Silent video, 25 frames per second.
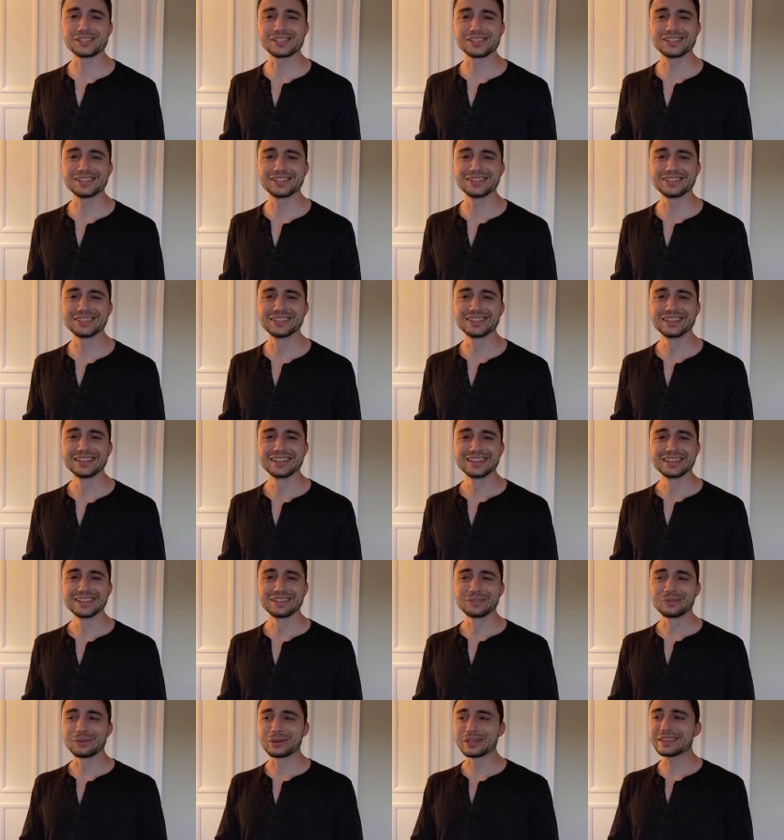So,
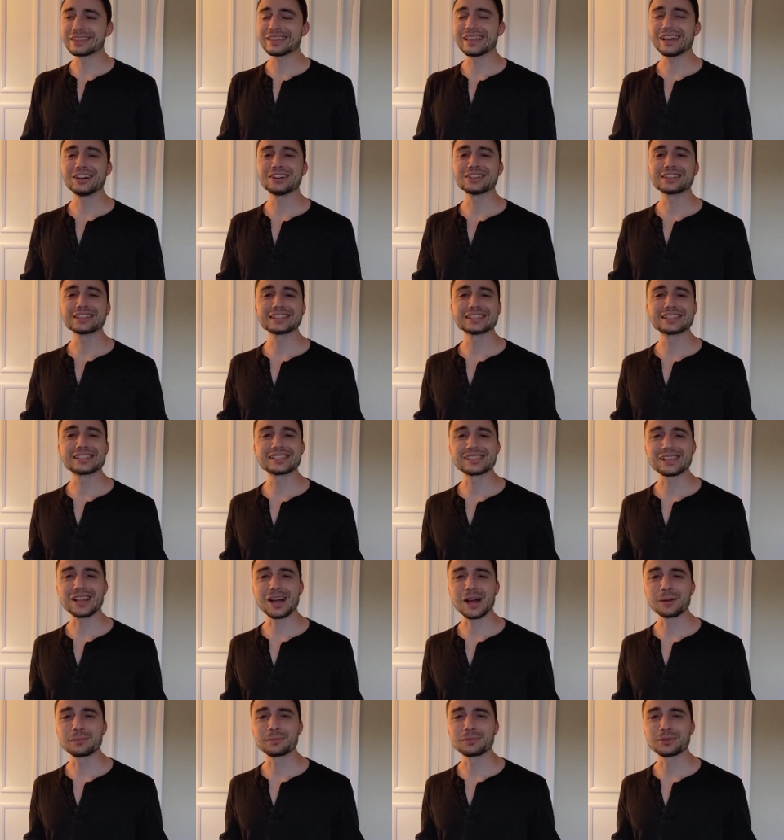what the hell can
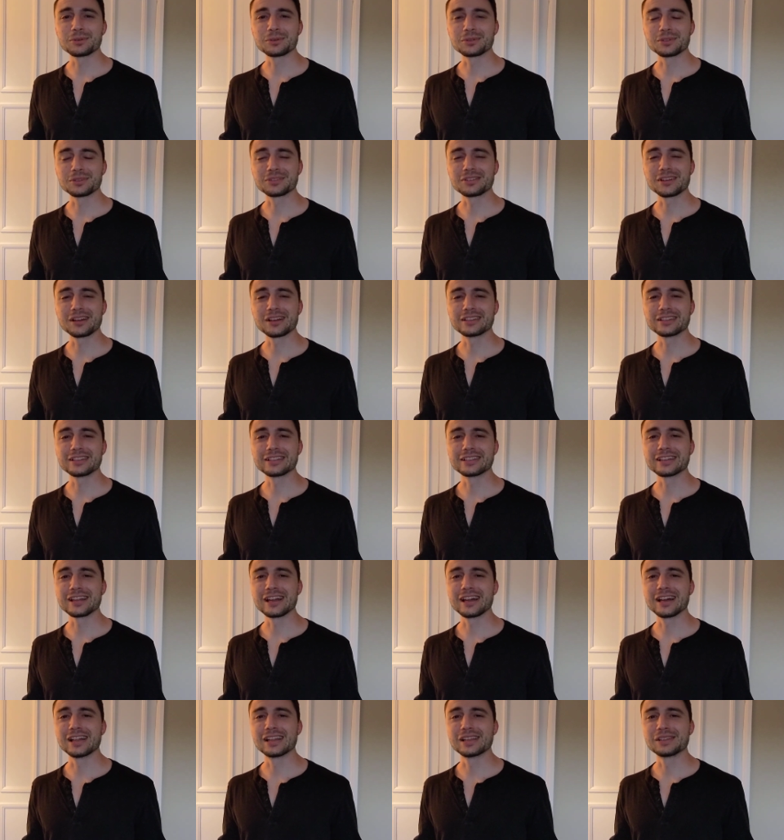stop you when you've got that
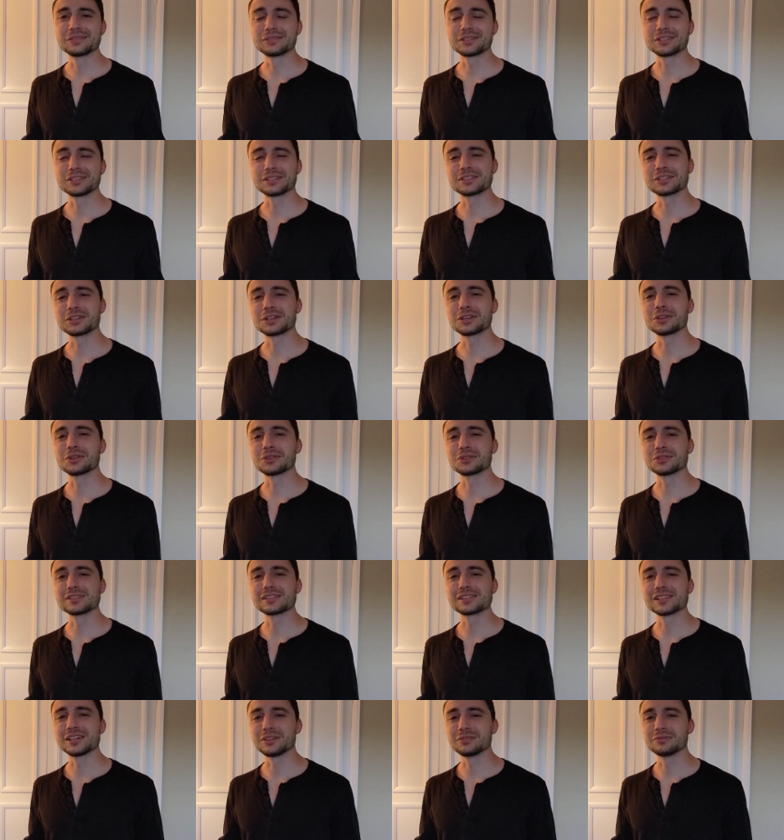kind of internal
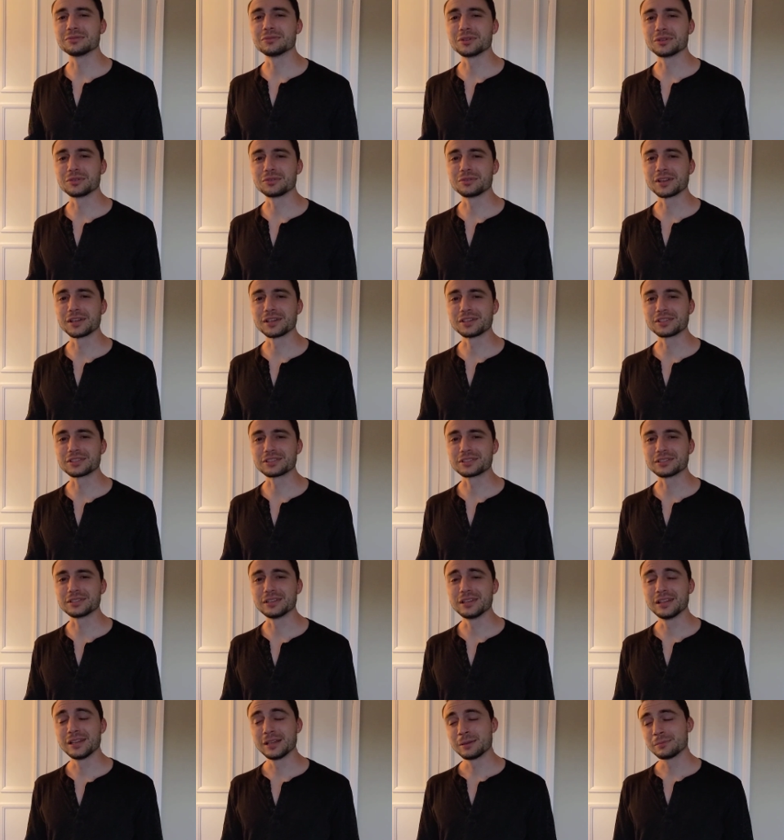self
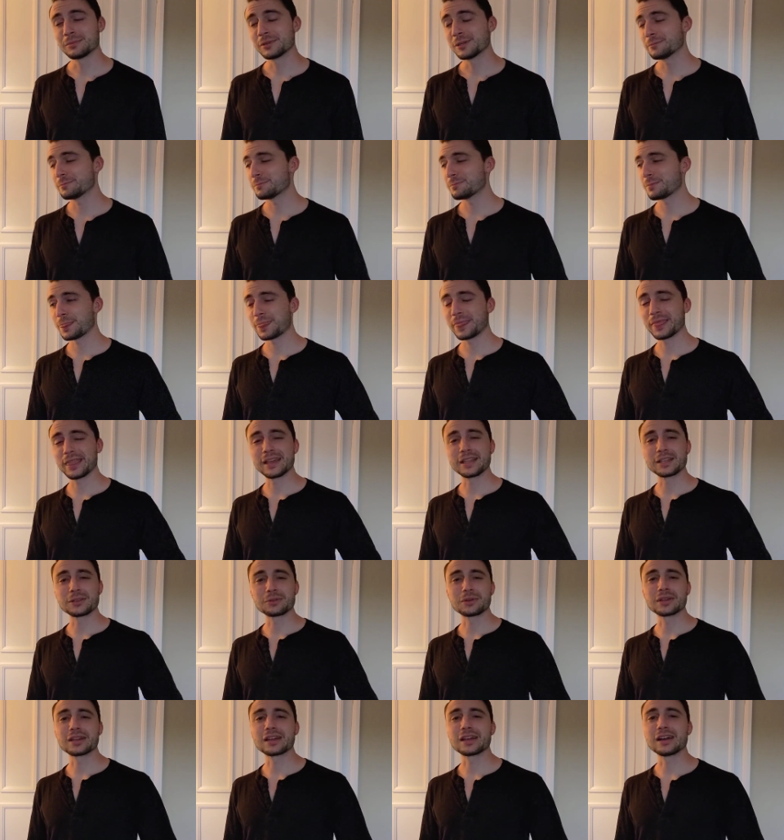motivation? But
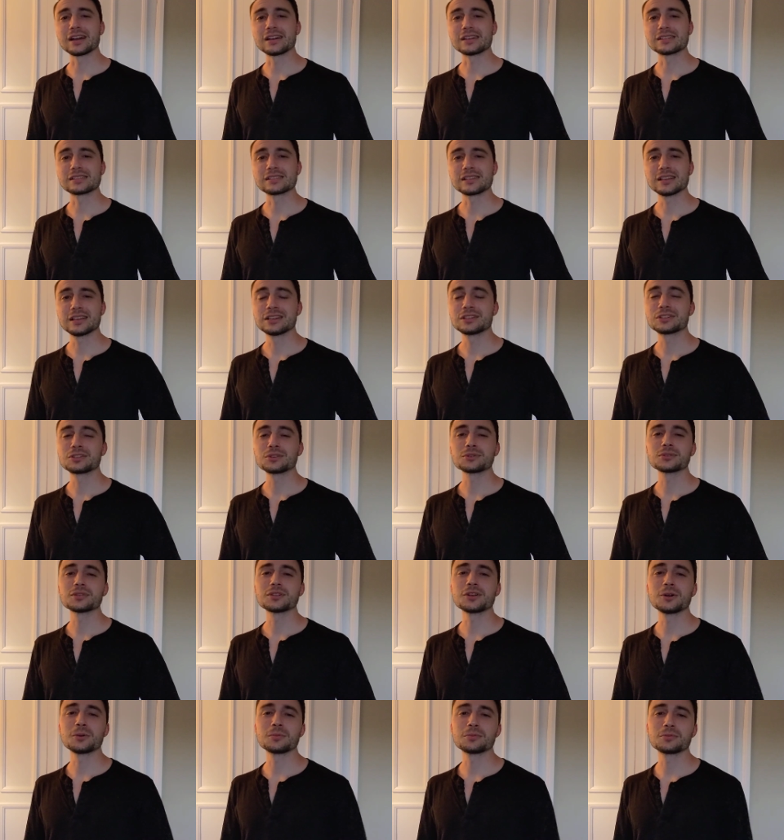anyway, guys,
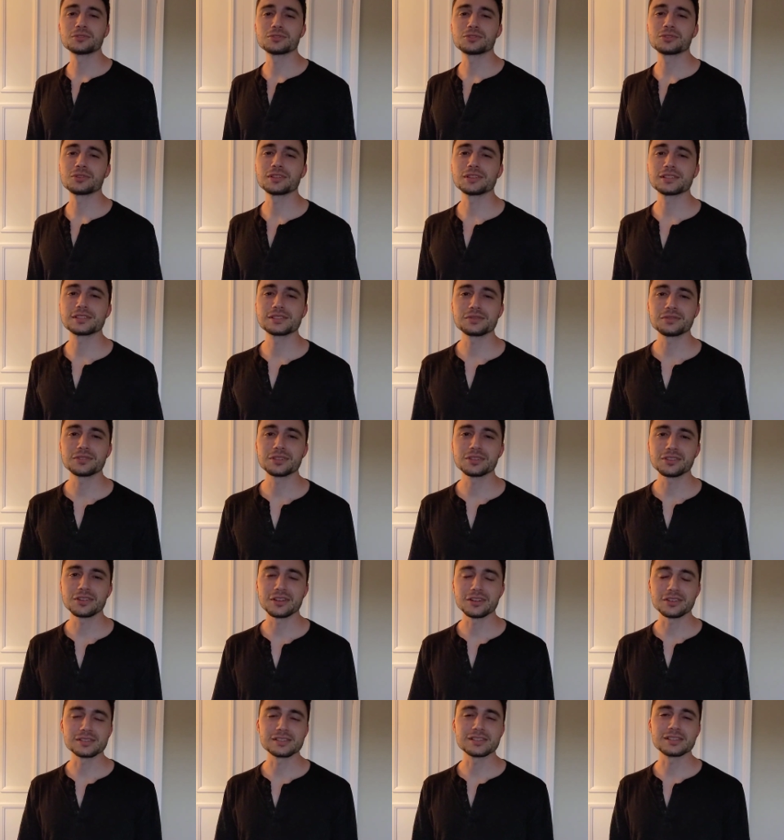truly hope you enjoyed this video
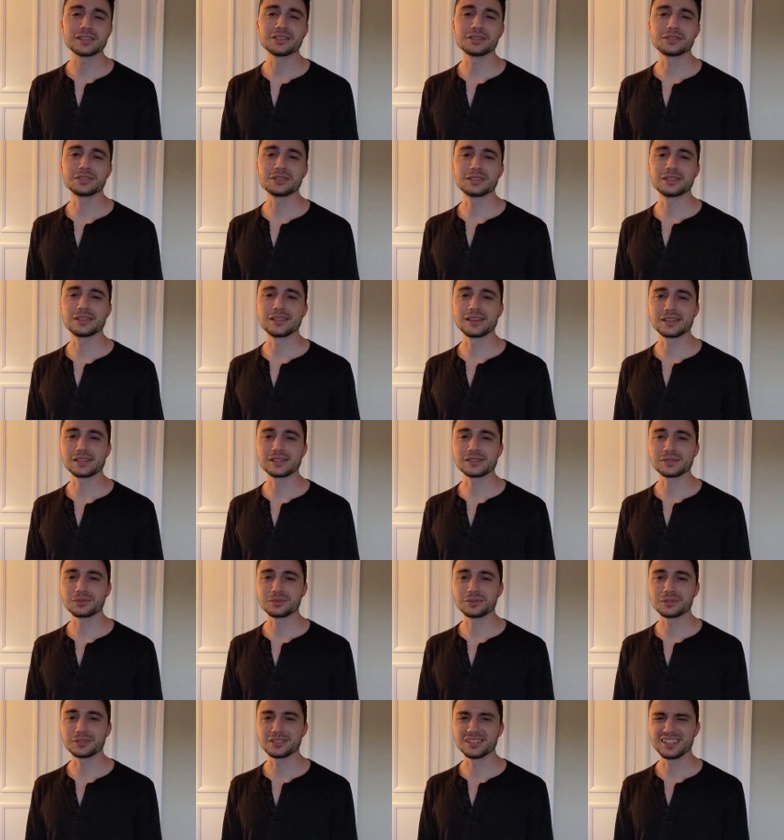and I'll see you in the
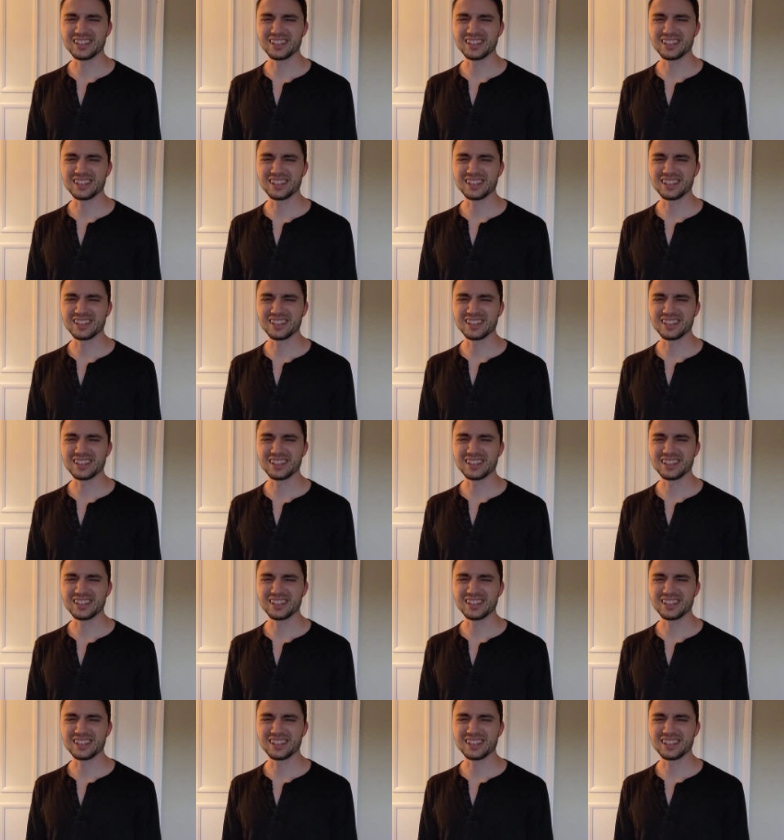next one.